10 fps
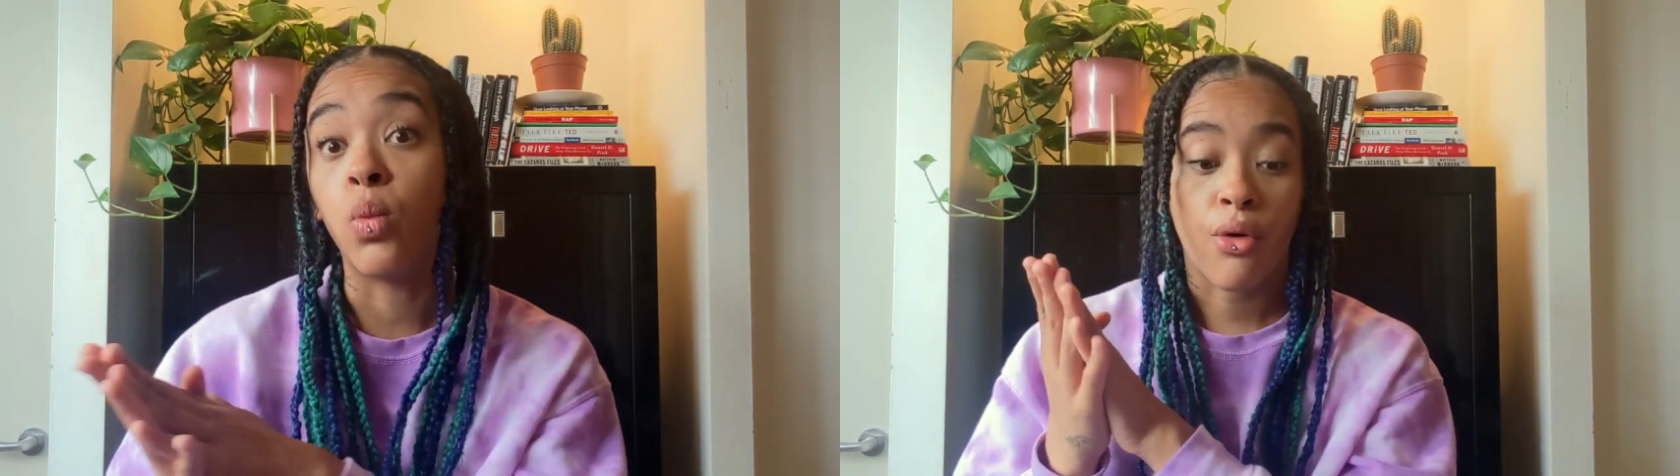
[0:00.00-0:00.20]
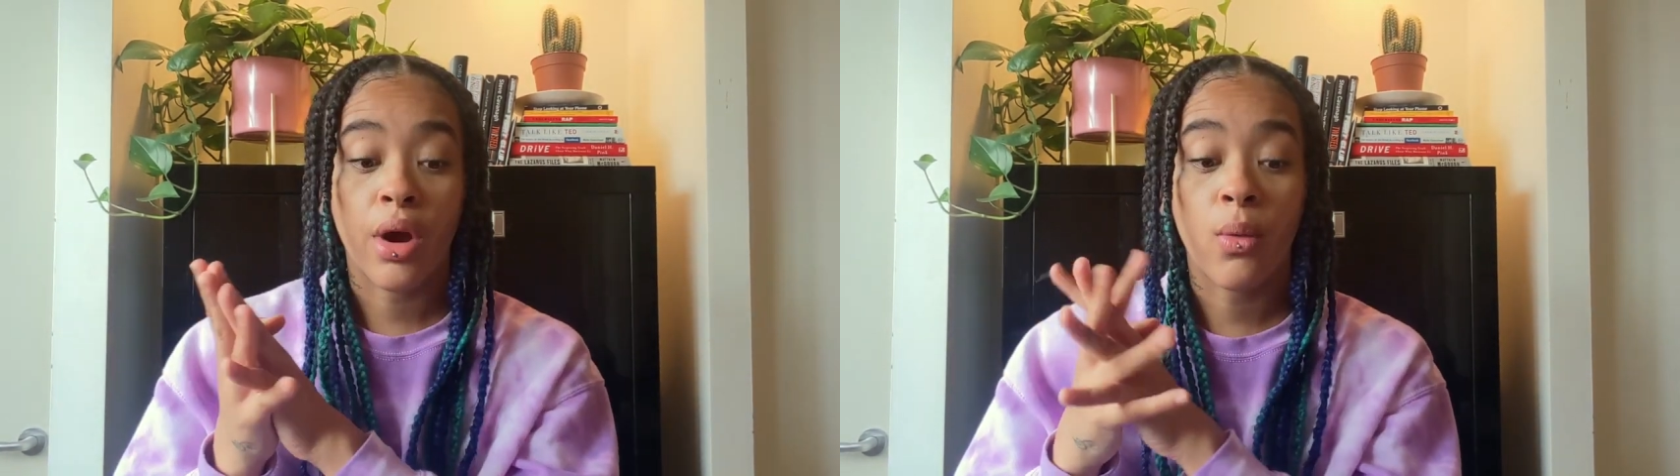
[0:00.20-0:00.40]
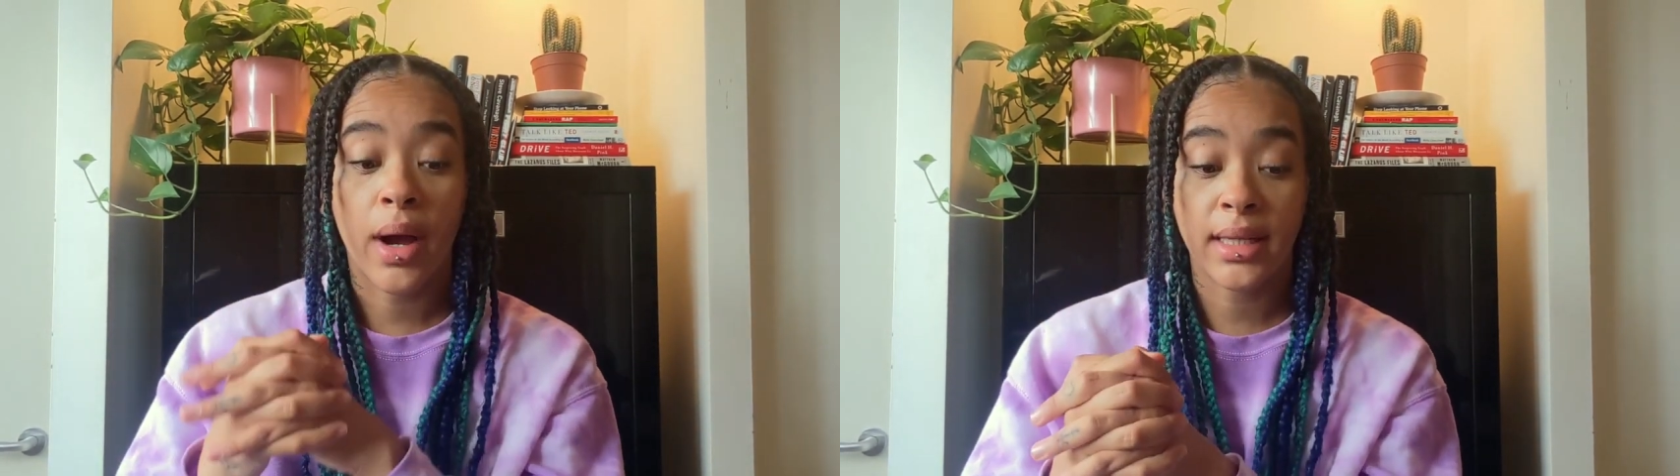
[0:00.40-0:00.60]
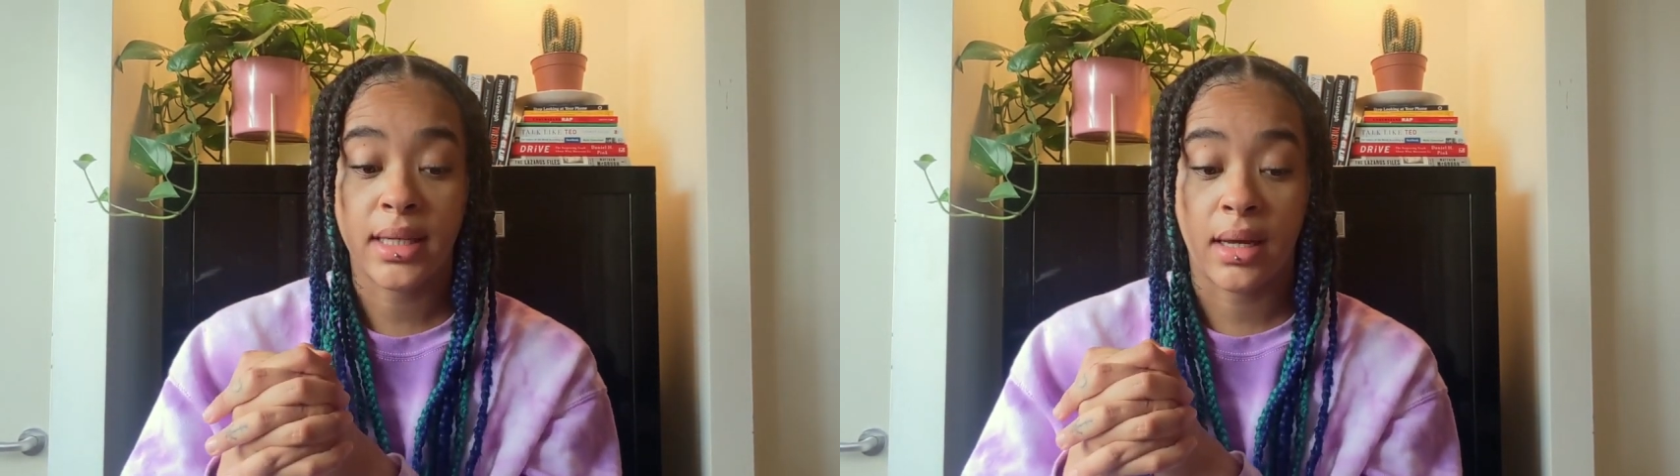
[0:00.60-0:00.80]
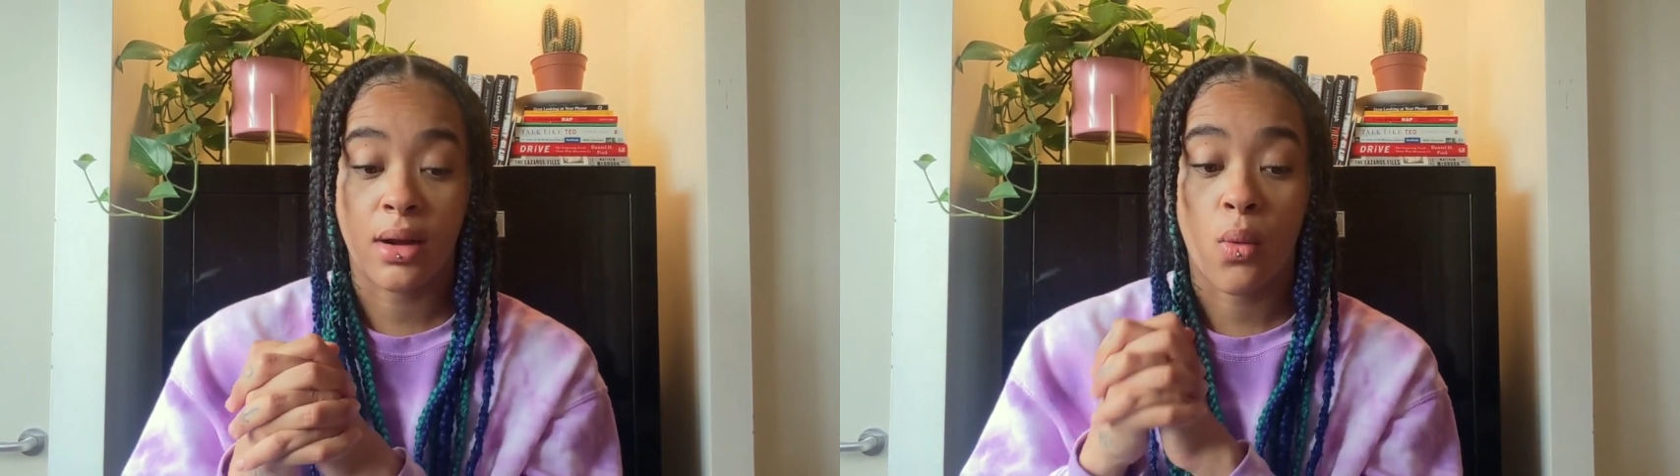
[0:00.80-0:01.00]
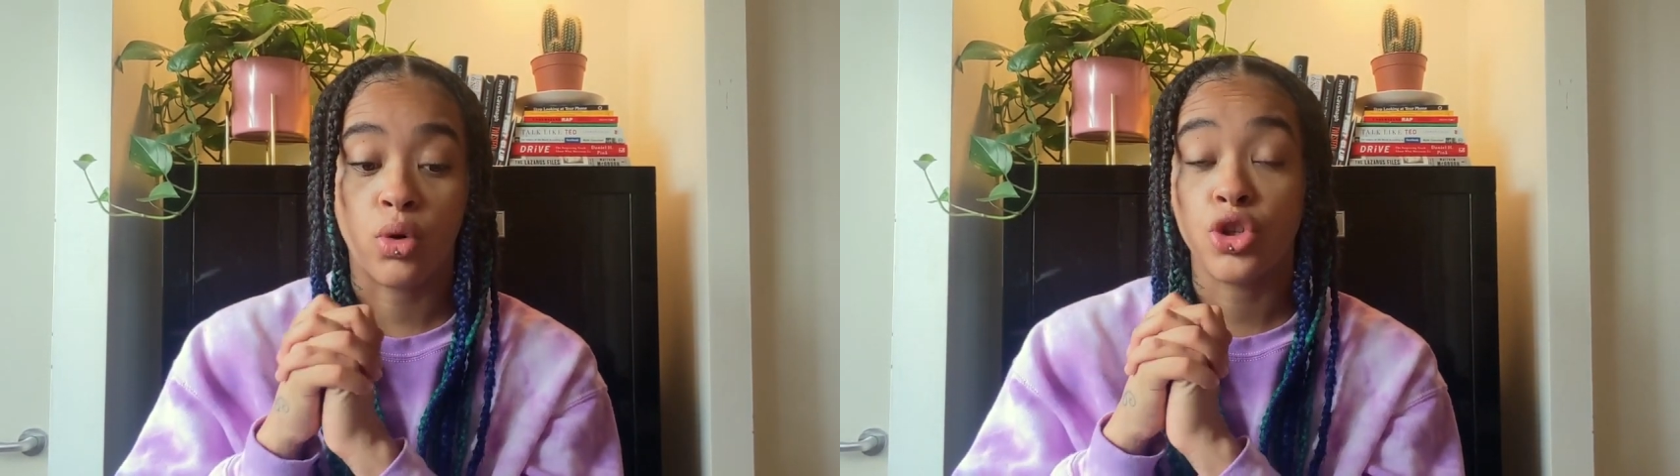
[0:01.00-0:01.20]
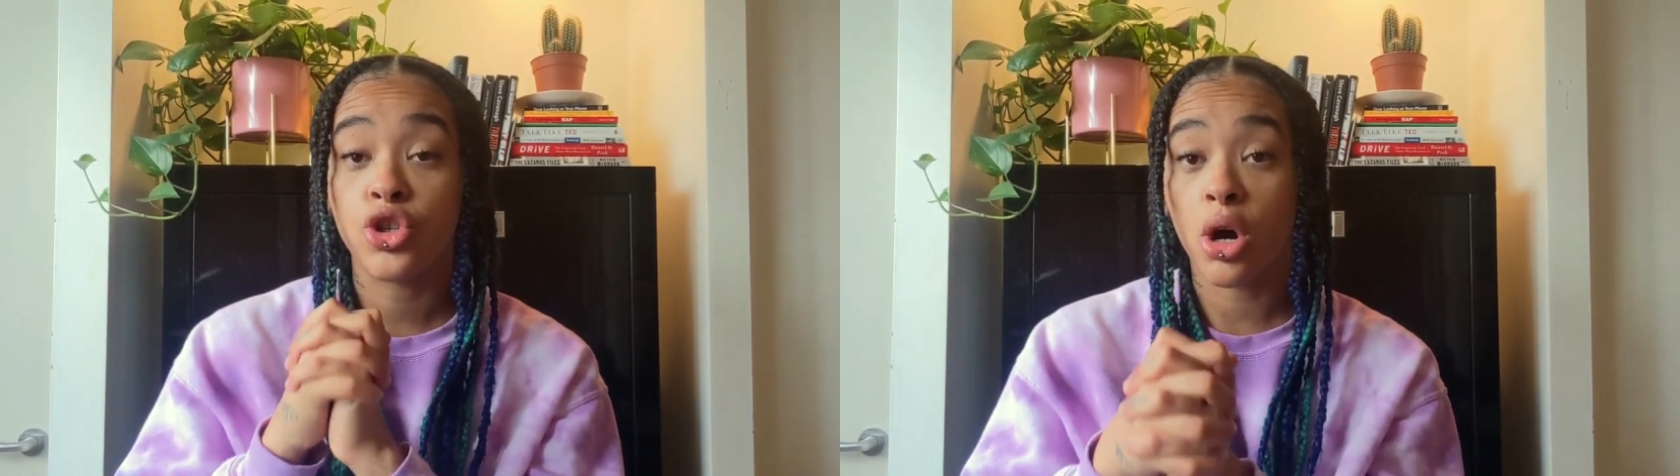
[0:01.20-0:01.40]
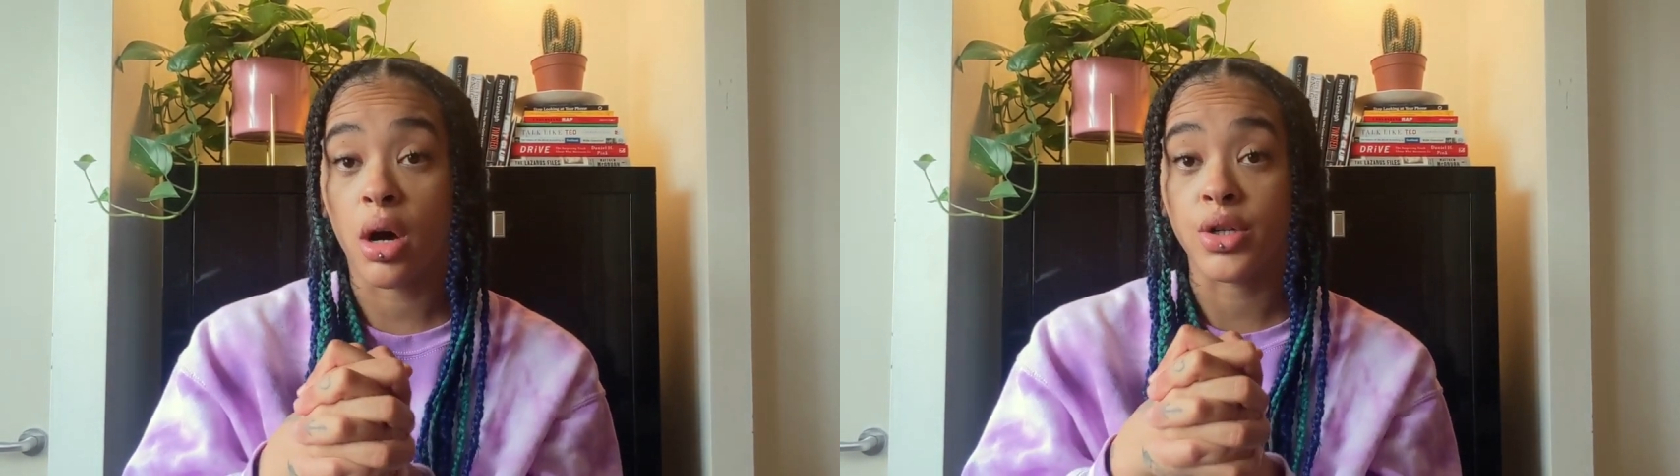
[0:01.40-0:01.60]
Roy Whiting was
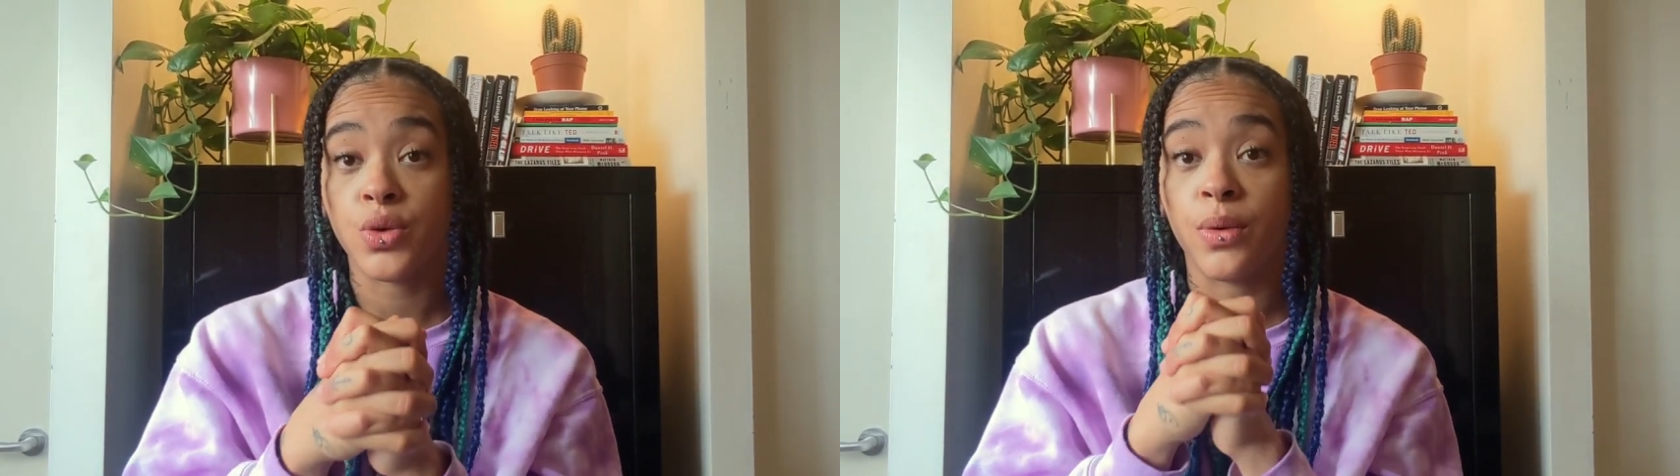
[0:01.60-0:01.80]
charged